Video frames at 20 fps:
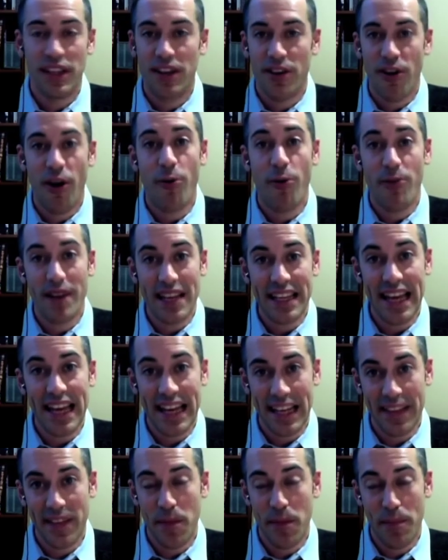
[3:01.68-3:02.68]
are already
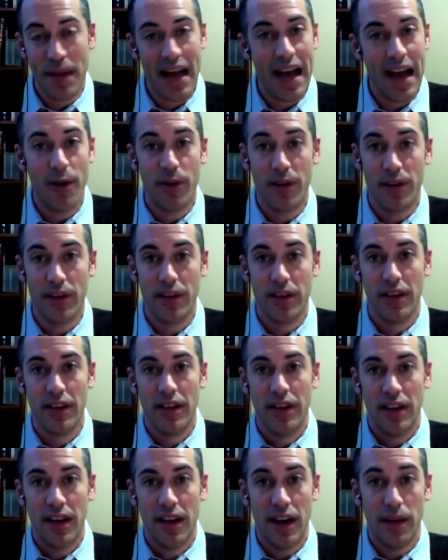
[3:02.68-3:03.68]
getting their power
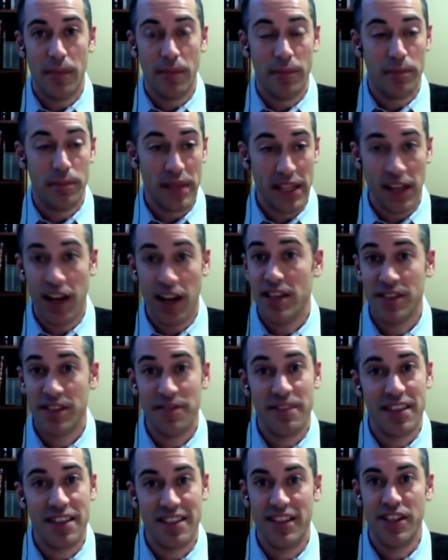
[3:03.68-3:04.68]
because of
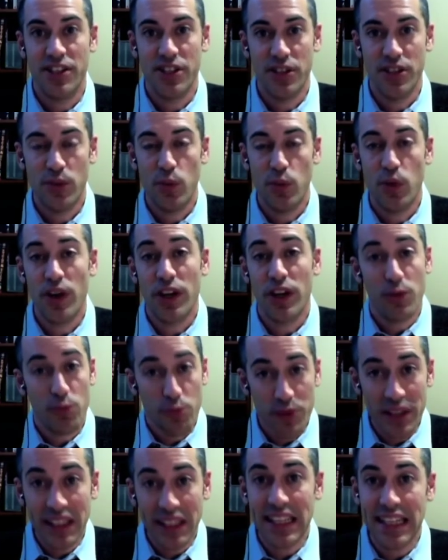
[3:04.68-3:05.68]
this issue, we're going to
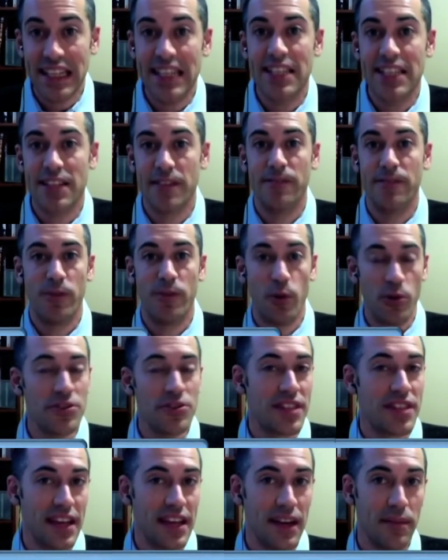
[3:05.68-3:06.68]
really need to force
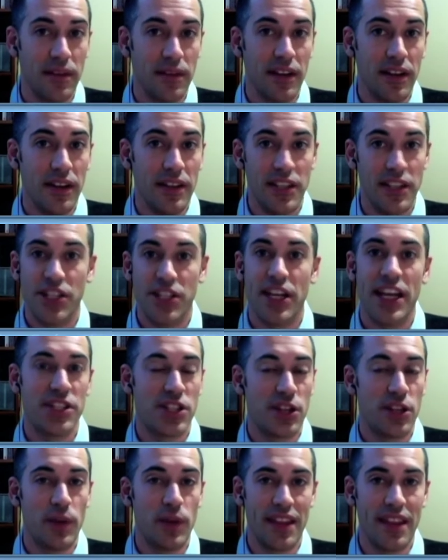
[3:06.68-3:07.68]
them to change
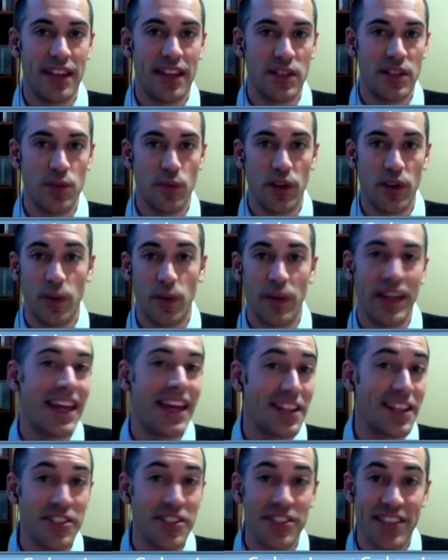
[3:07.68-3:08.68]
the way things work. We
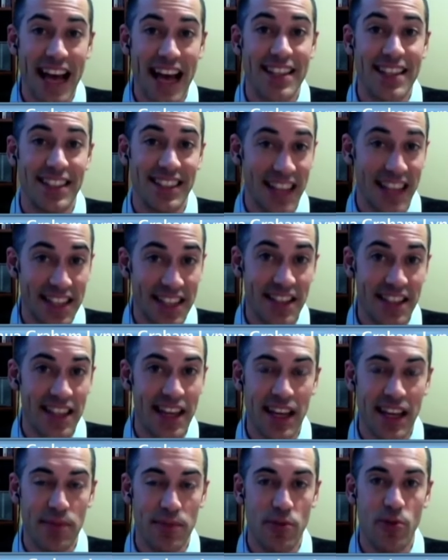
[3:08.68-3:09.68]
can't just ask nicely
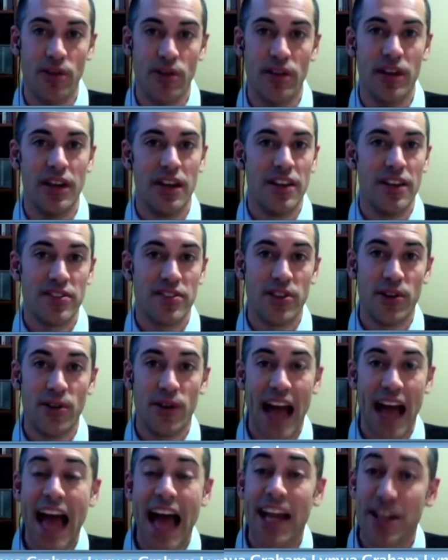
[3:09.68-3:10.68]
anymore. So
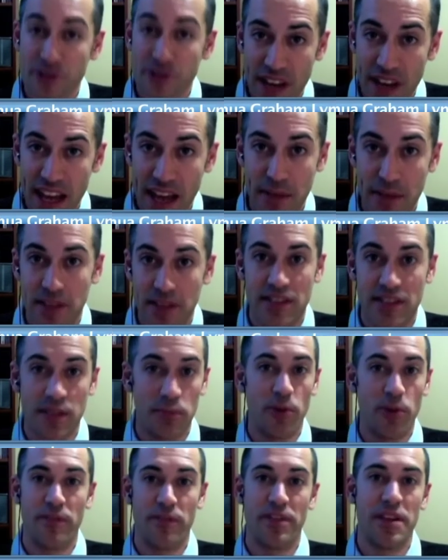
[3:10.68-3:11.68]
add your name in
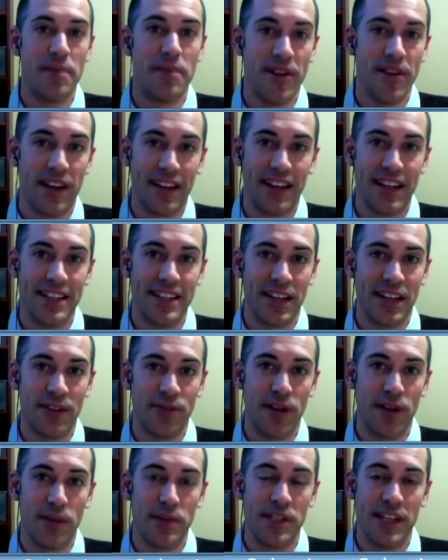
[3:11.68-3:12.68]
support of the American
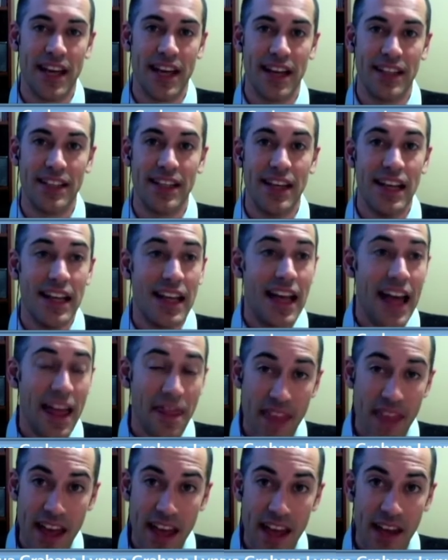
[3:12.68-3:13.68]
Anti-Corruption Act. And
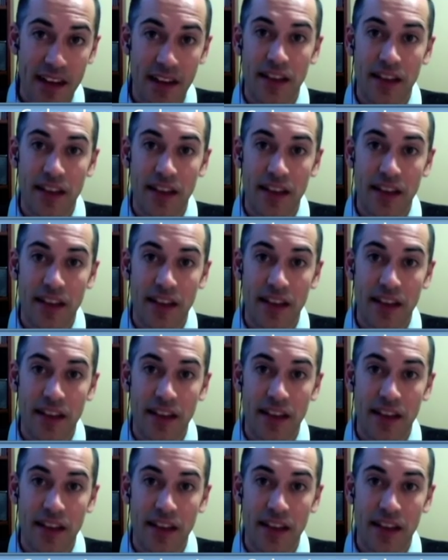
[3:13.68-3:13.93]
then,